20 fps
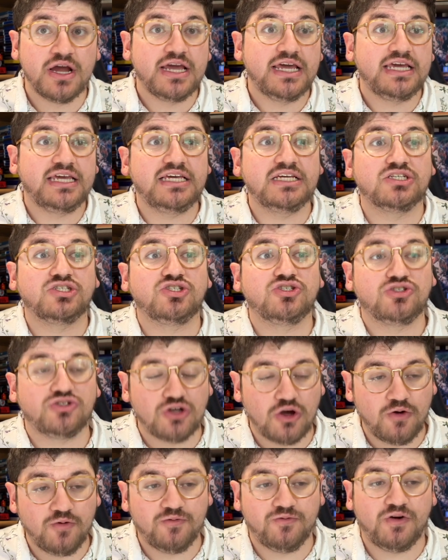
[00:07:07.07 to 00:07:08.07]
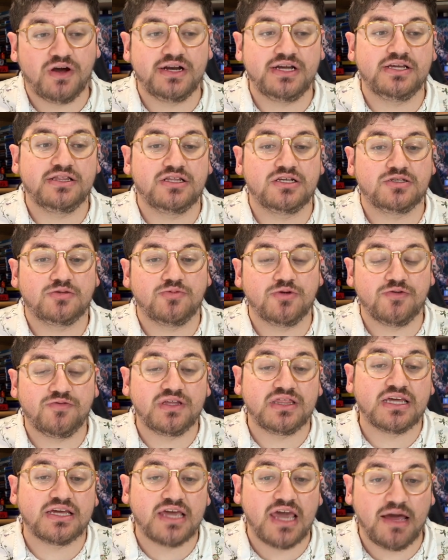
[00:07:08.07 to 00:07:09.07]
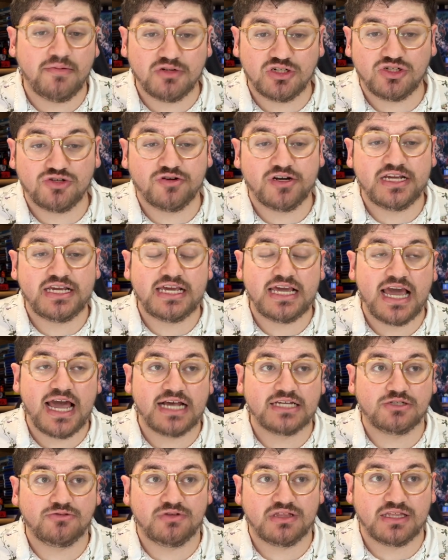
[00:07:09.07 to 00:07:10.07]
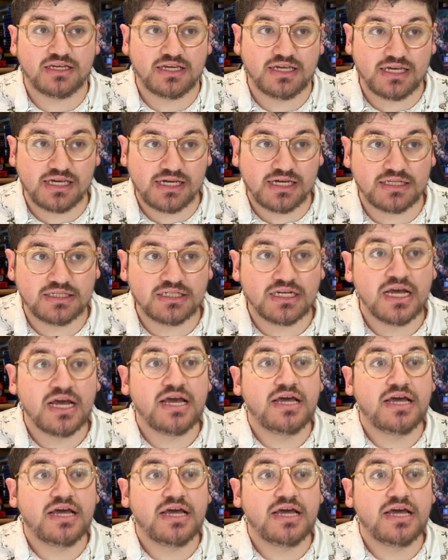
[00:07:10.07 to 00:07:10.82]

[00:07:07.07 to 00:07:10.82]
He is so funny in this movie. The chemistry he has with the kids,